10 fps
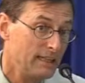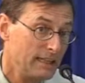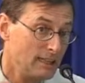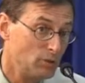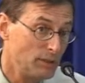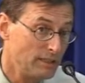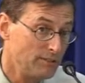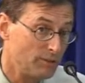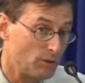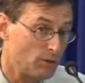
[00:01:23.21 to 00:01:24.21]
in
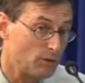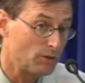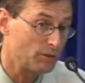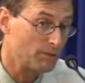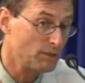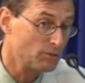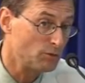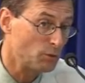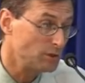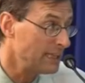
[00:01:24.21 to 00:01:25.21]
24 or at the most
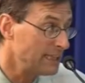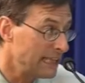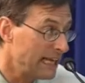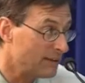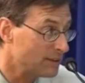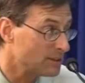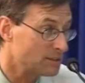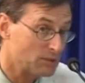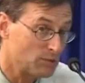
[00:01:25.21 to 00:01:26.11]
48 hours